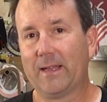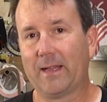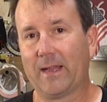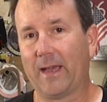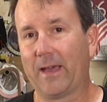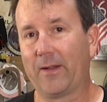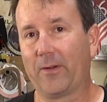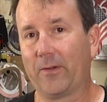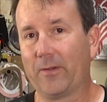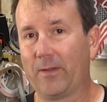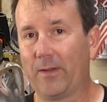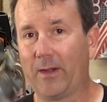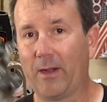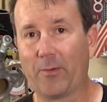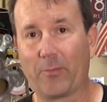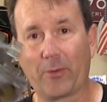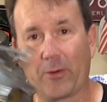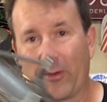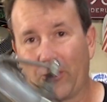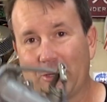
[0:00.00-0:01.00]
I don't know.
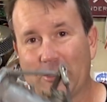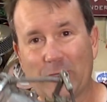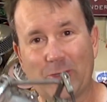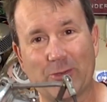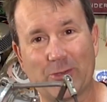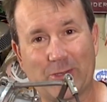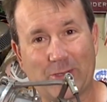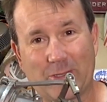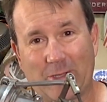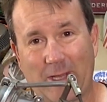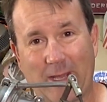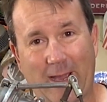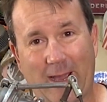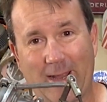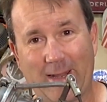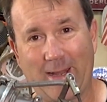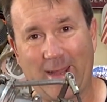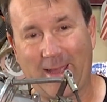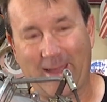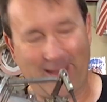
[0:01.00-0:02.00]
Everybody always chooses the
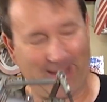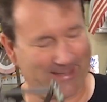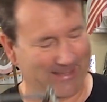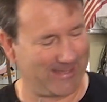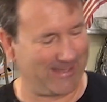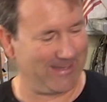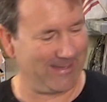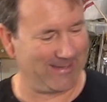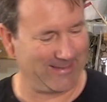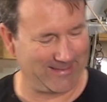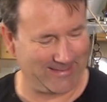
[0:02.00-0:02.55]
IDAs.